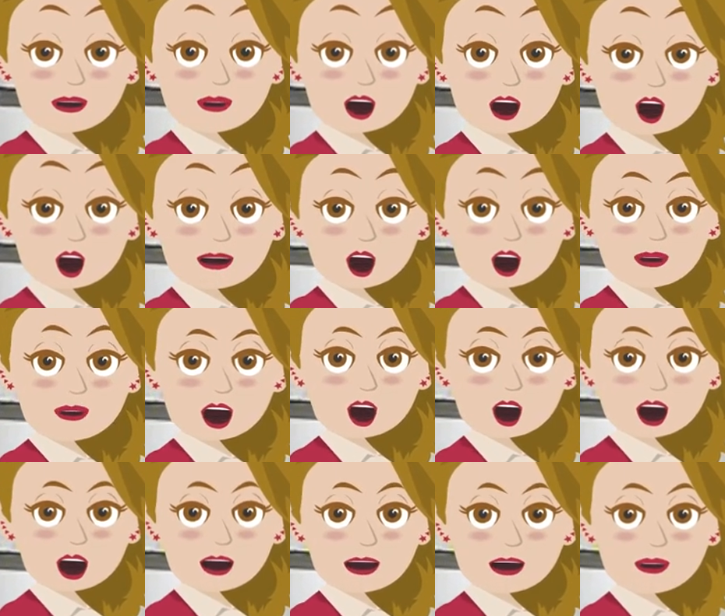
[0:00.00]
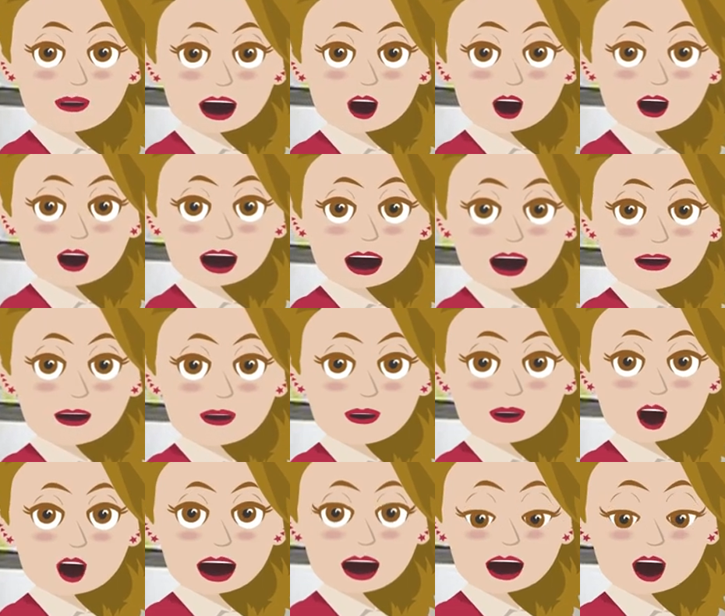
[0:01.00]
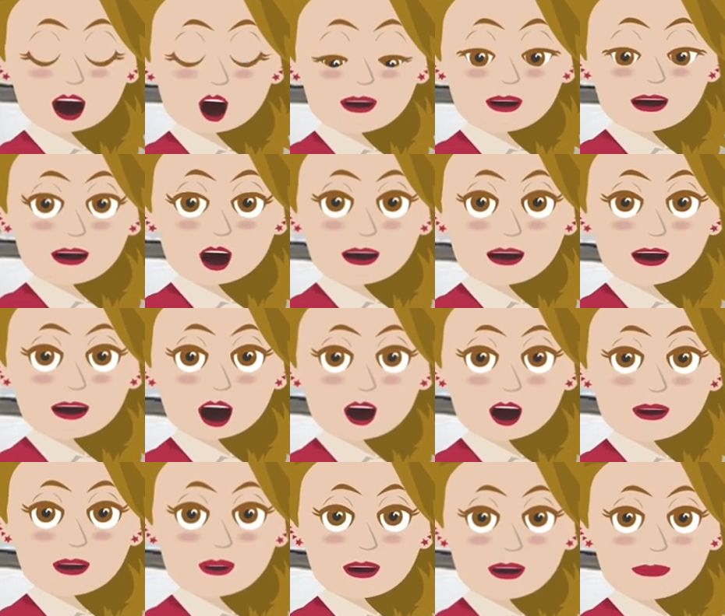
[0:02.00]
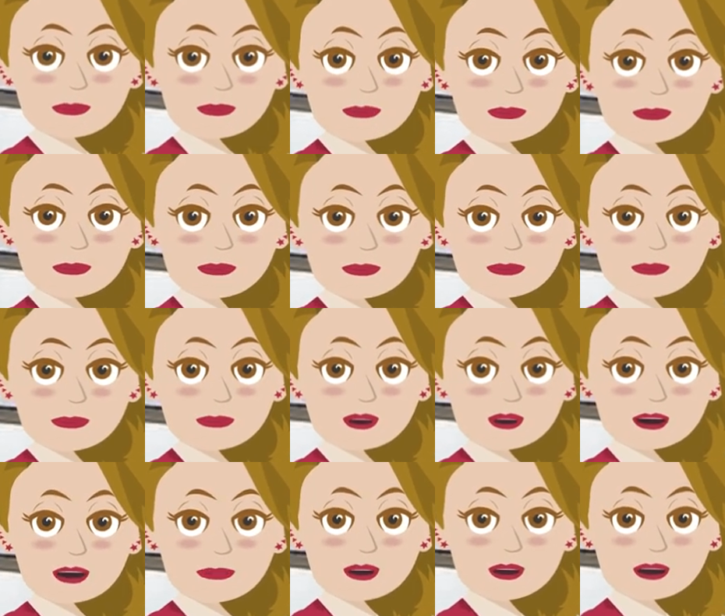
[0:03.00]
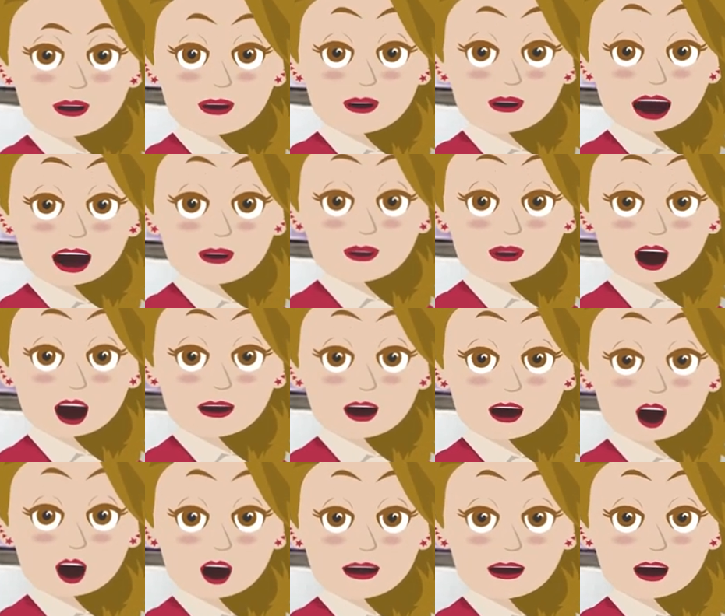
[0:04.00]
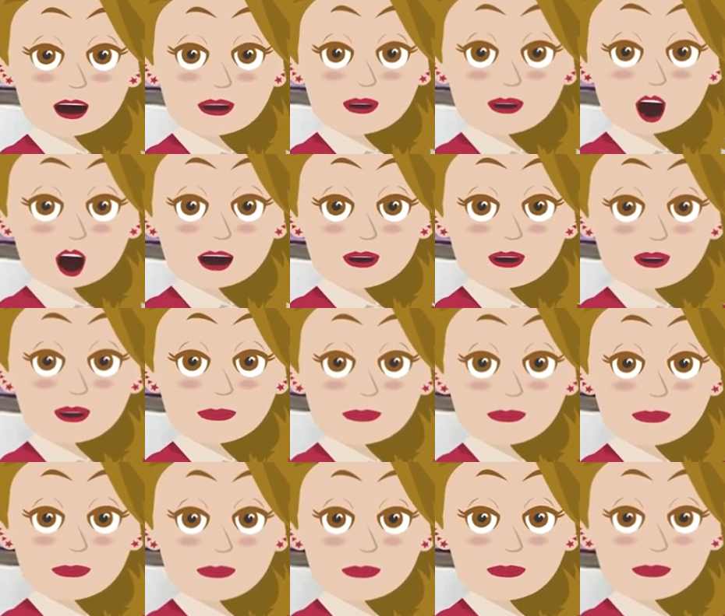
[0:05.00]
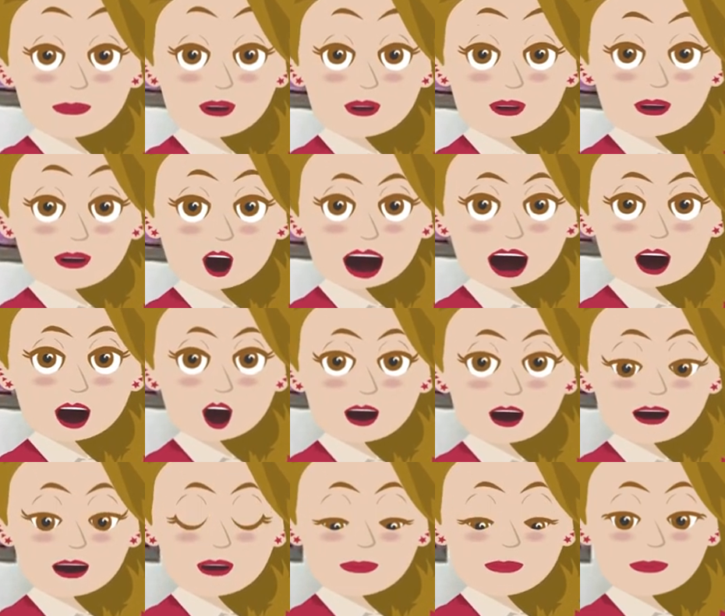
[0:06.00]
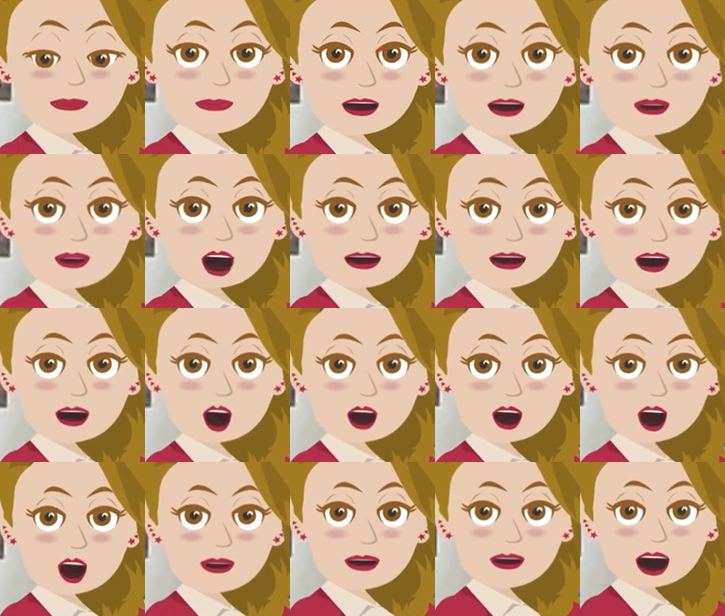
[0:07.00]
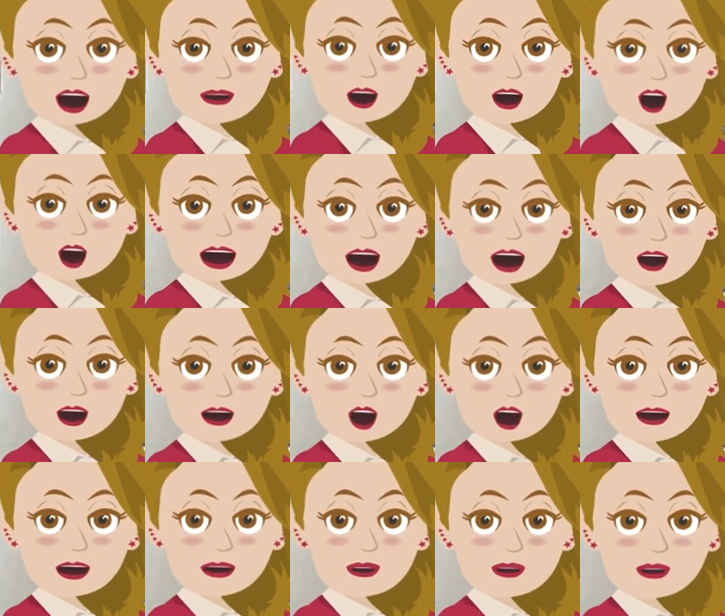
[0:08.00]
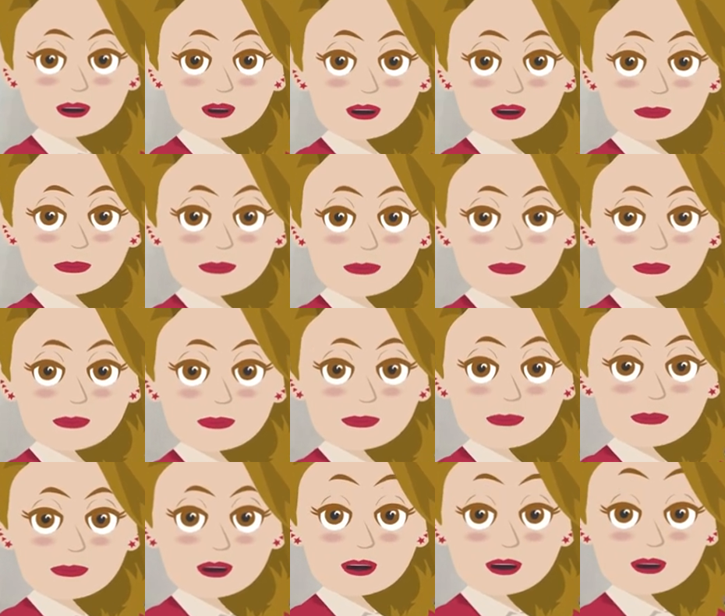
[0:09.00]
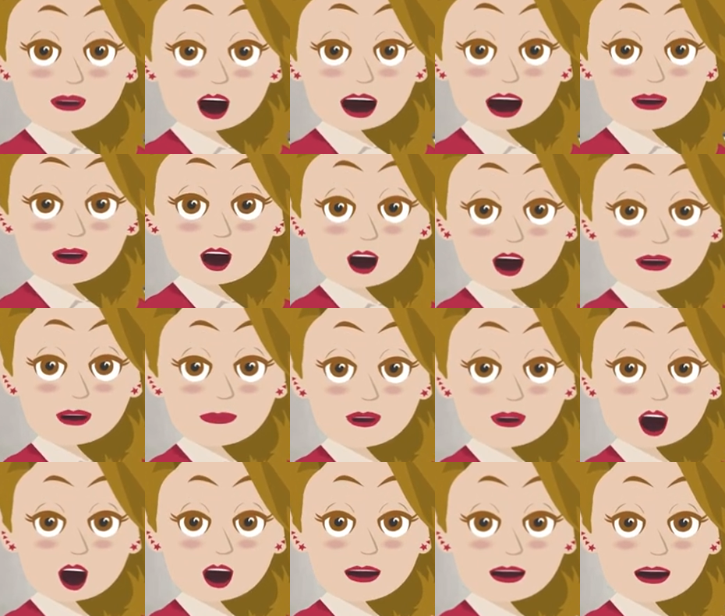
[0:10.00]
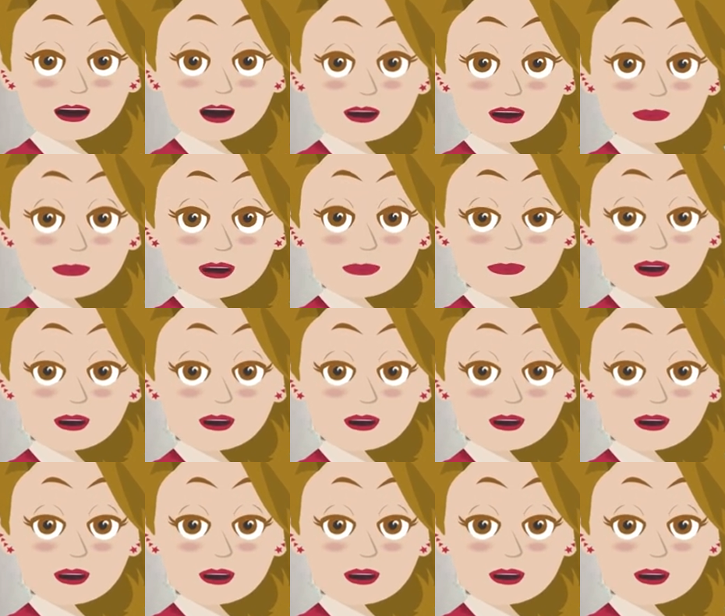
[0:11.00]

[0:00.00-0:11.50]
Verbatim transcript: everything that you've ever wanted to know is answered. But that's never going to be the case. And the thing that we want to let you know is five minutes later,